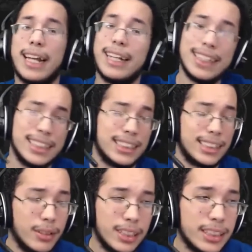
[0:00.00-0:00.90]
I think it's
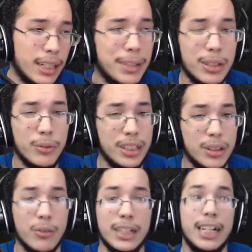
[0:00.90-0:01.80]
around the time. I don't really
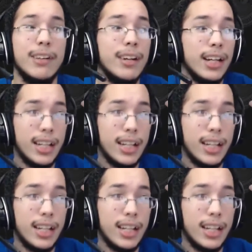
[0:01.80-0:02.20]
know right now.